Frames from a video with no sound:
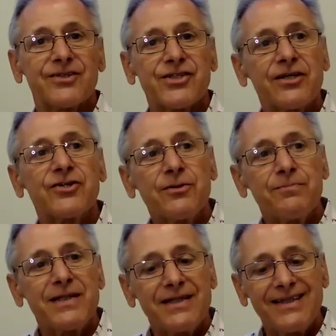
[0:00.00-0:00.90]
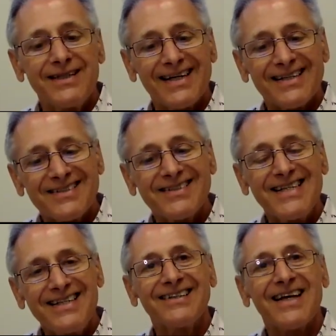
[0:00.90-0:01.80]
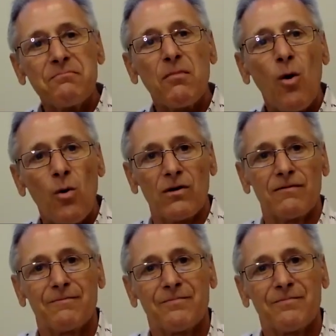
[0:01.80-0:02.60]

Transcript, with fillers: And ChatGPT has seen them all.